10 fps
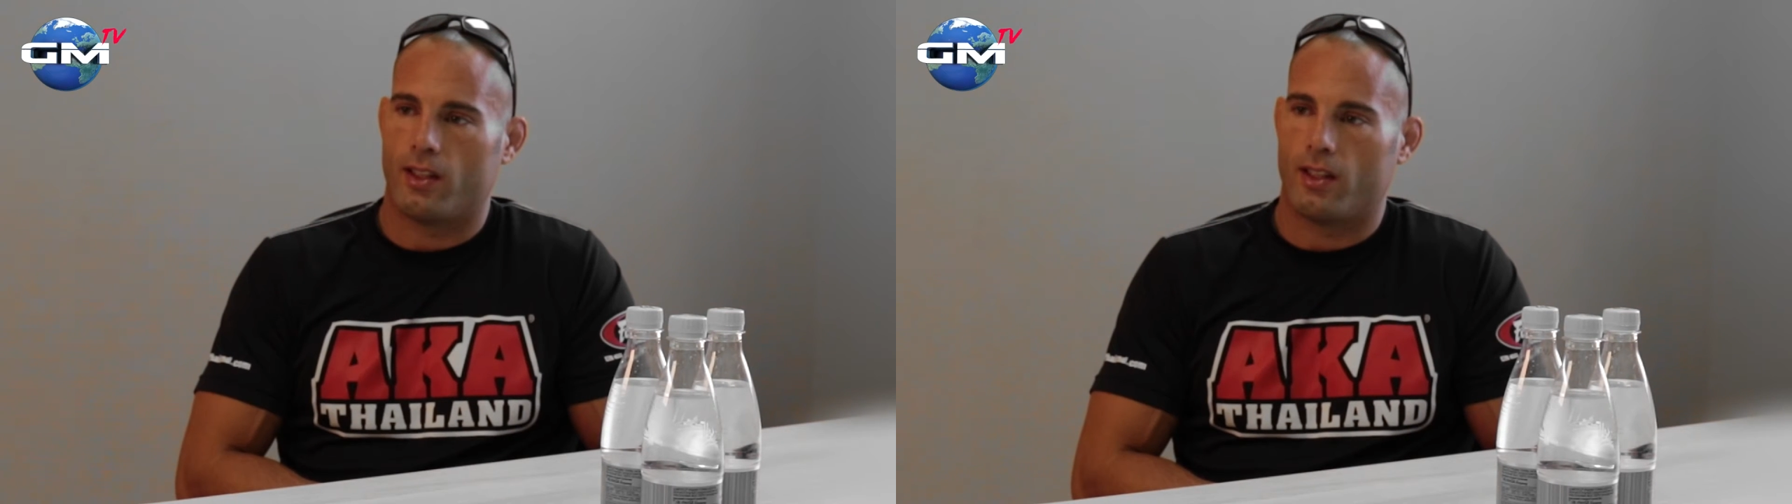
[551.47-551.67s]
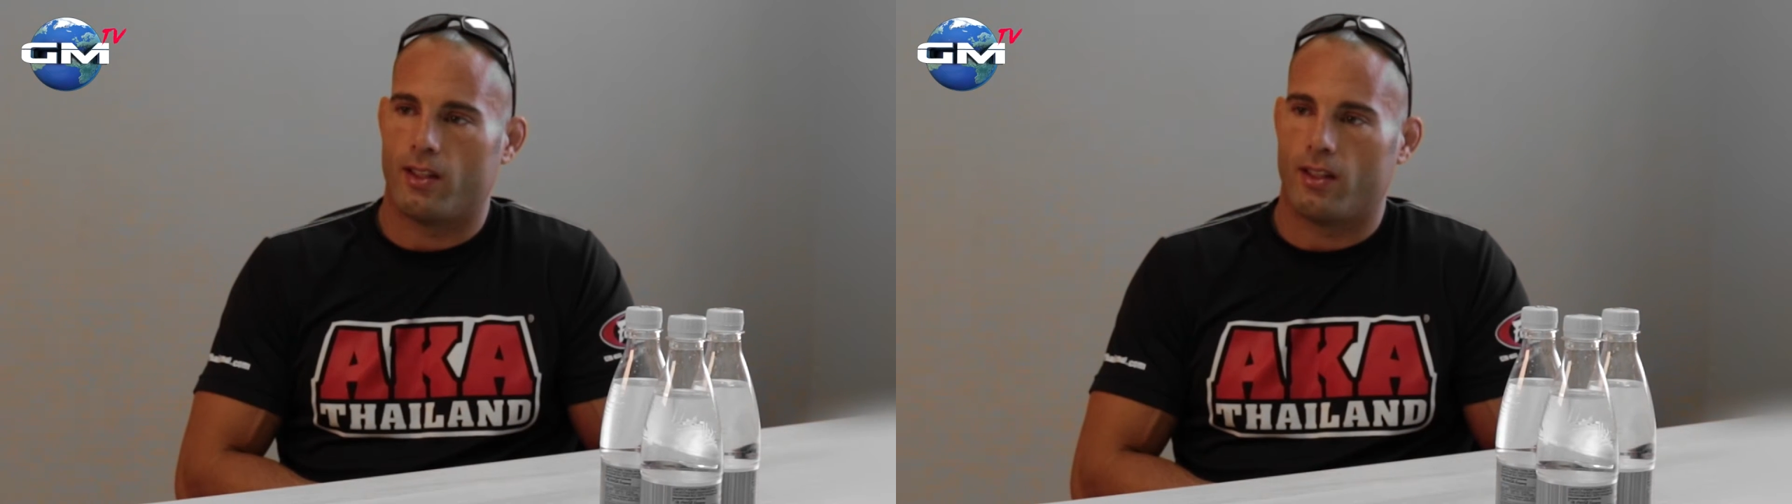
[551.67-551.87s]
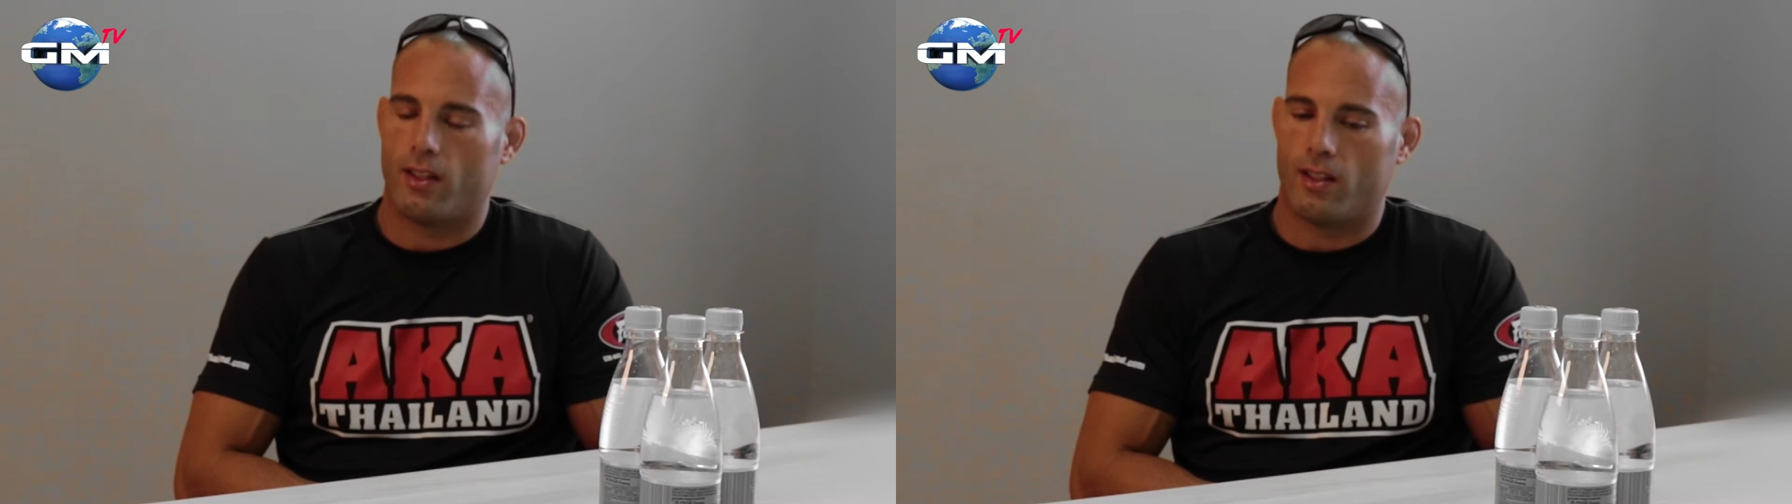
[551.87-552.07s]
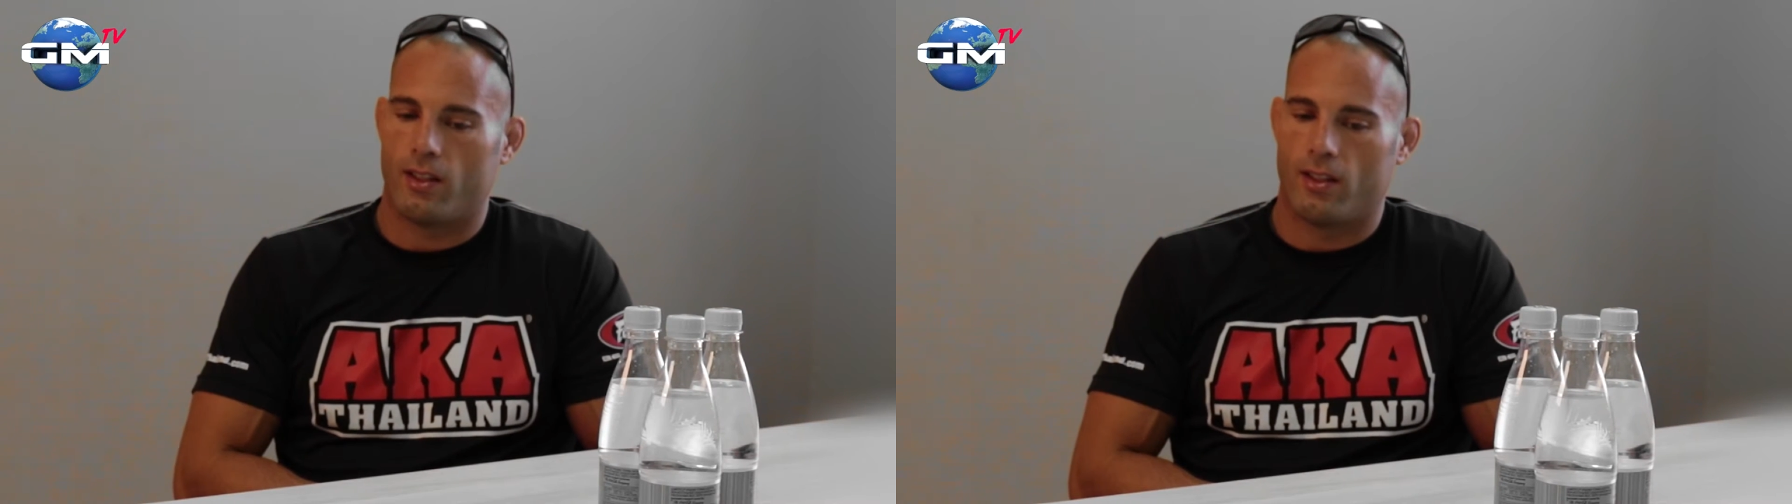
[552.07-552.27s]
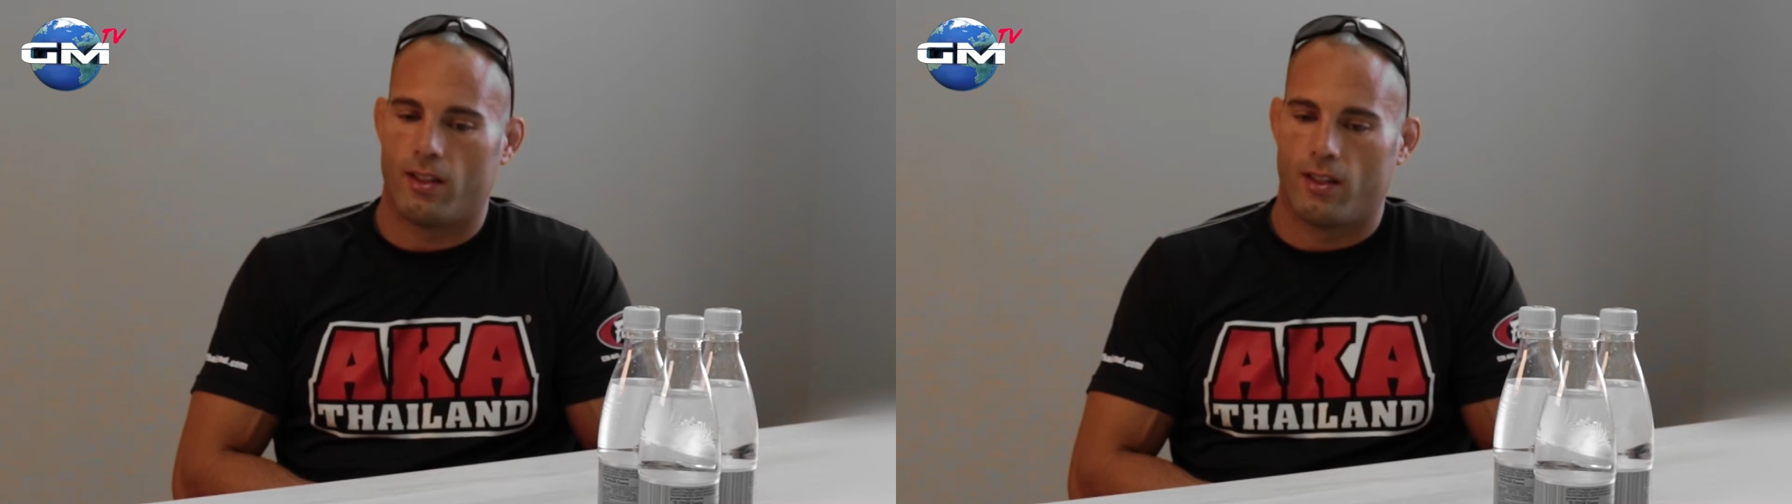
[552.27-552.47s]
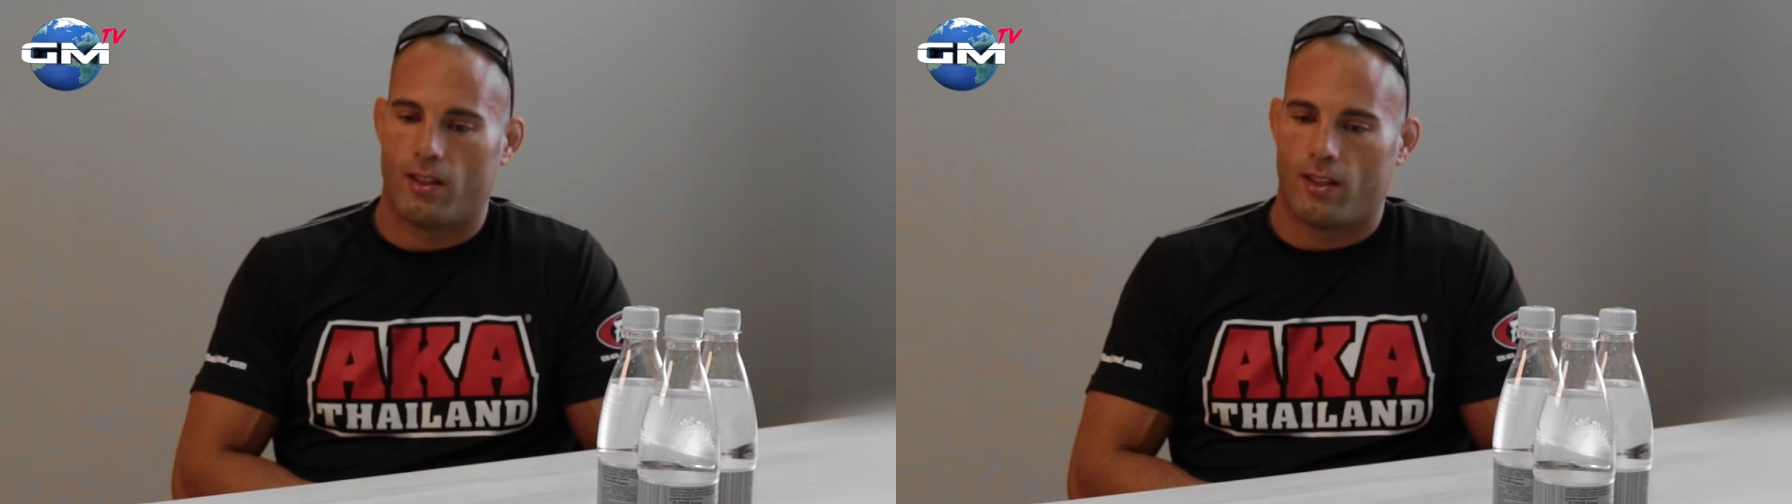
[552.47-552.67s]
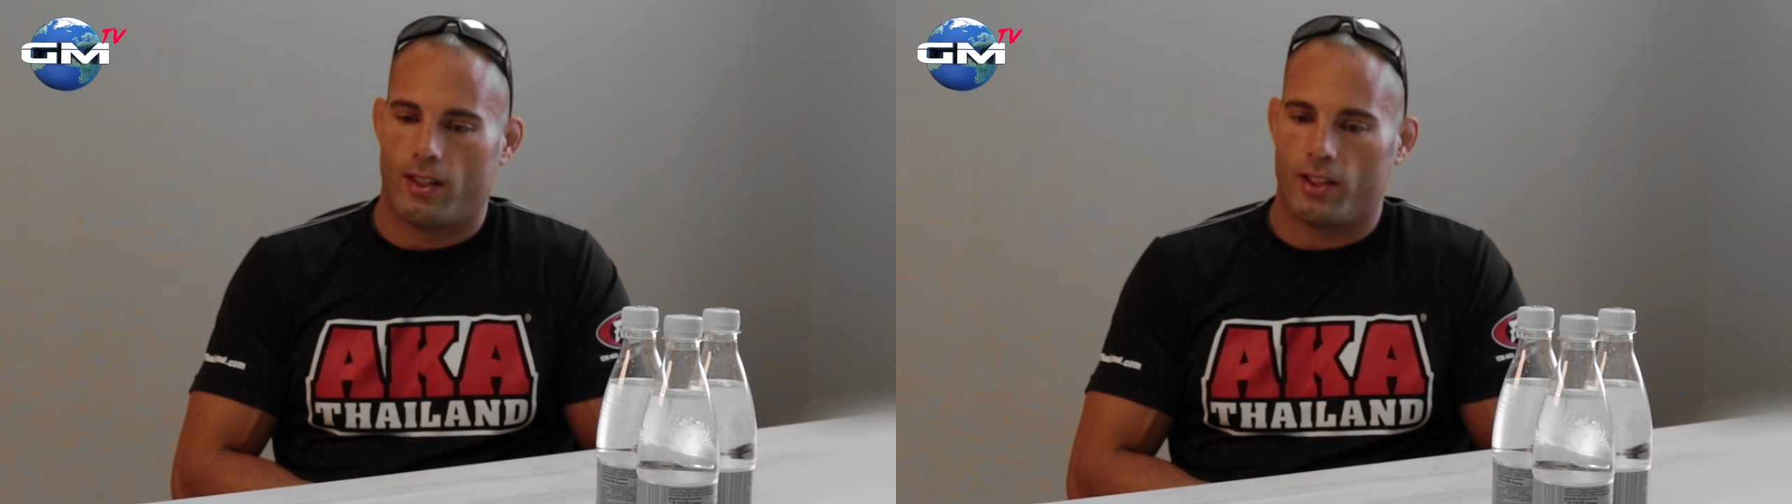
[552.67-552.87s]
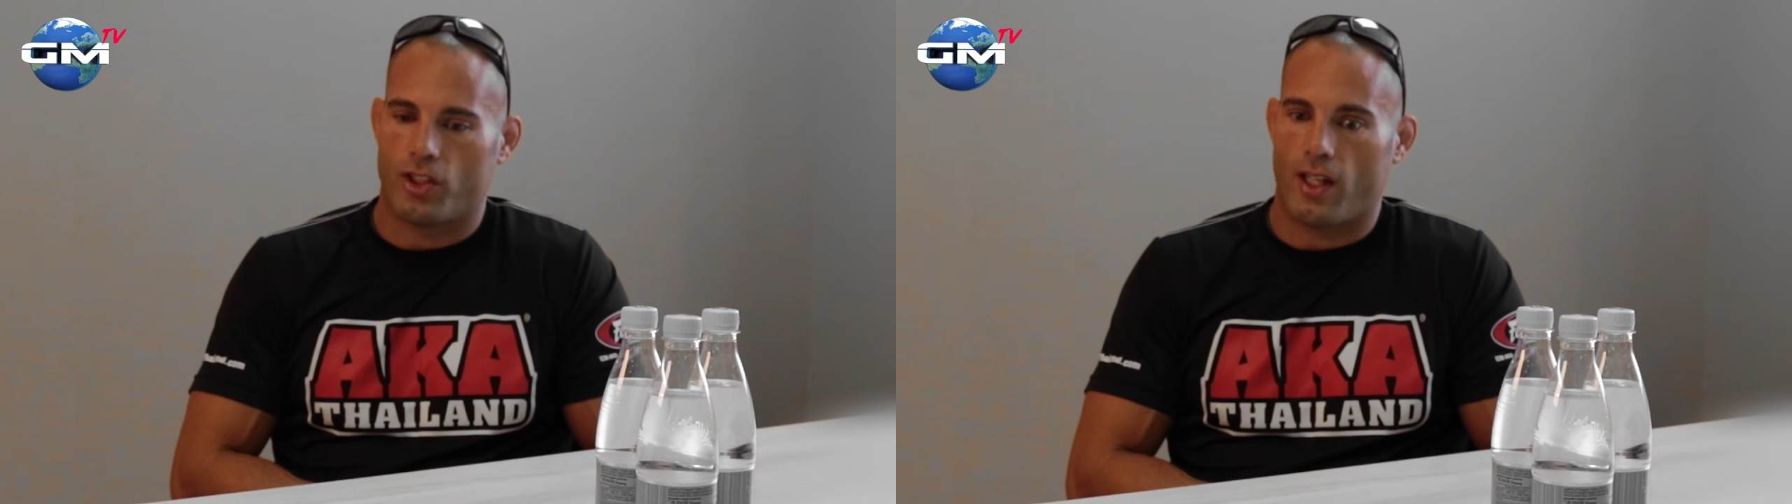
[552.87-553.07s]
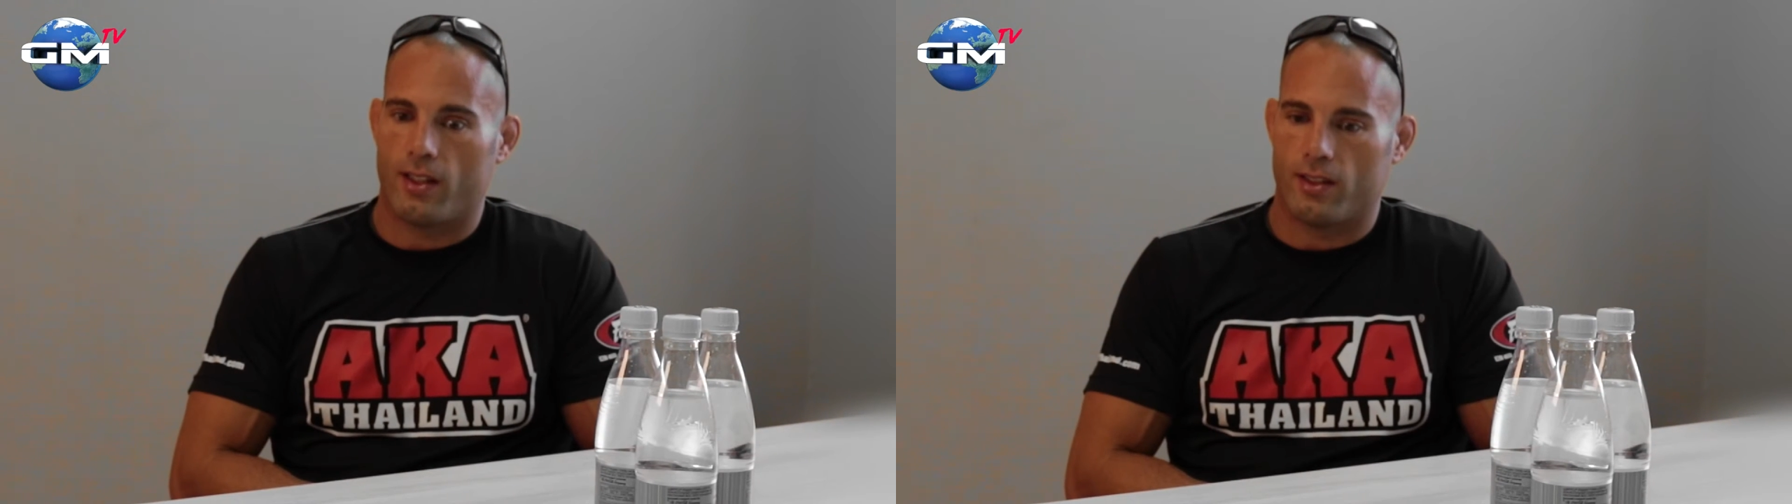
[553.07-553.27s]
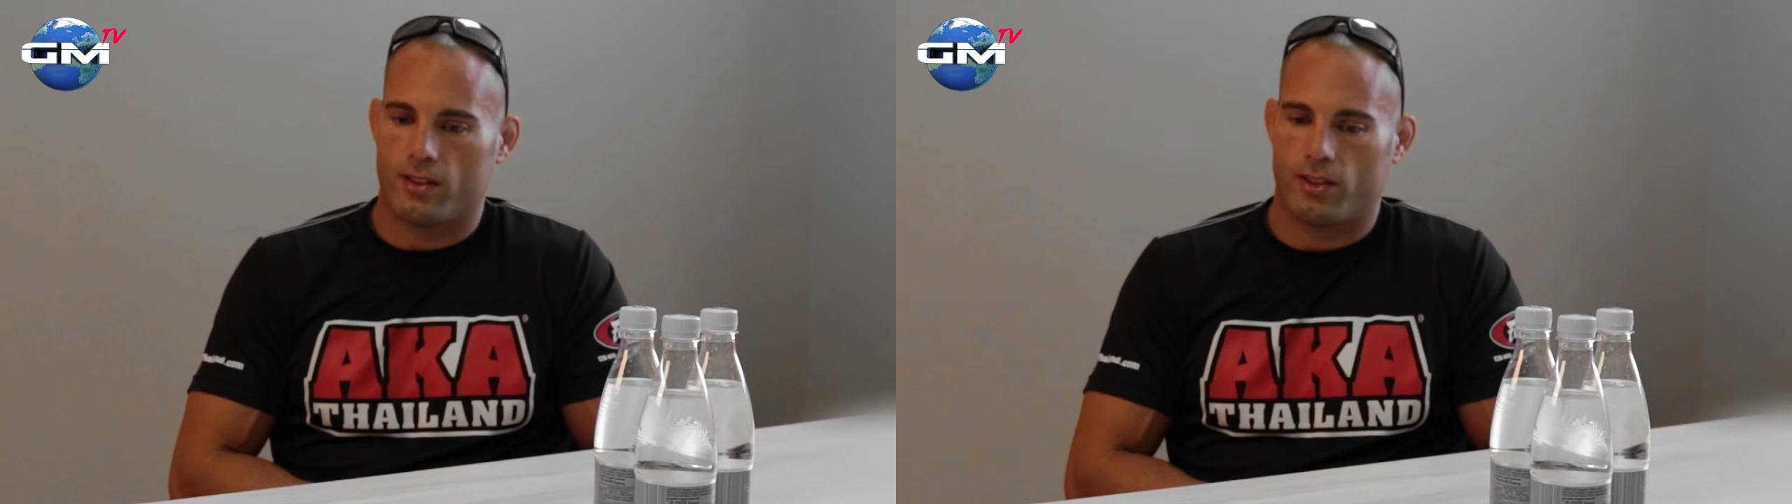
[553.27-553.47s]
in China.